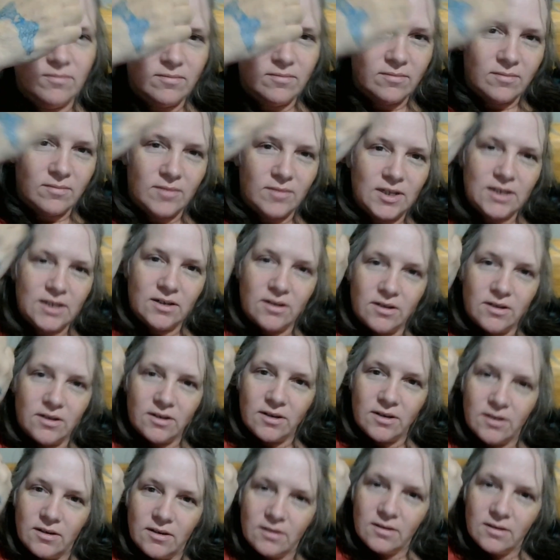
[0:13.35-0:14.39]
My
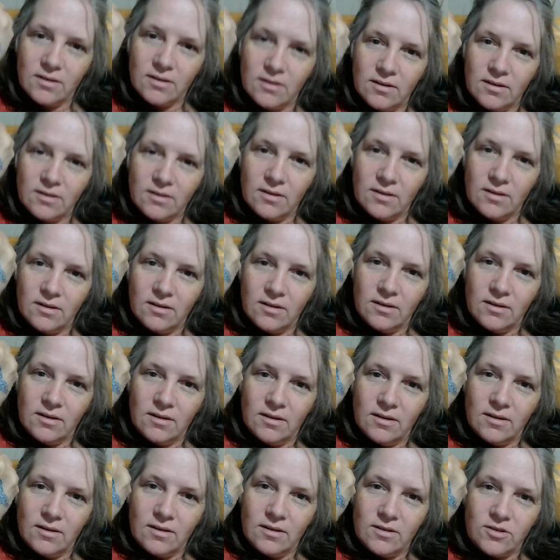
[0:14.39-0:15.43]
daughter
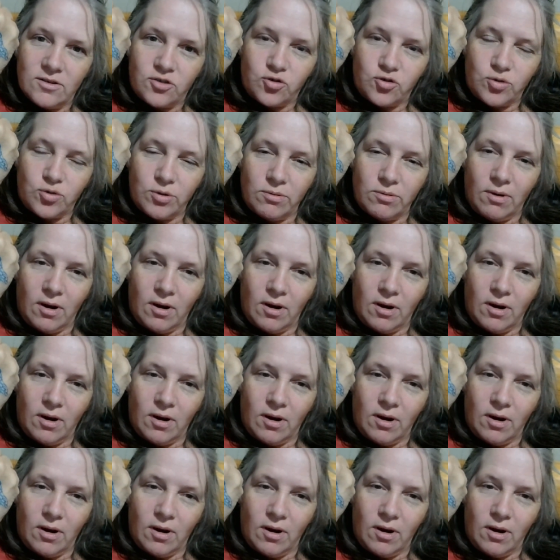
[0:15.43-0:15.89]
drew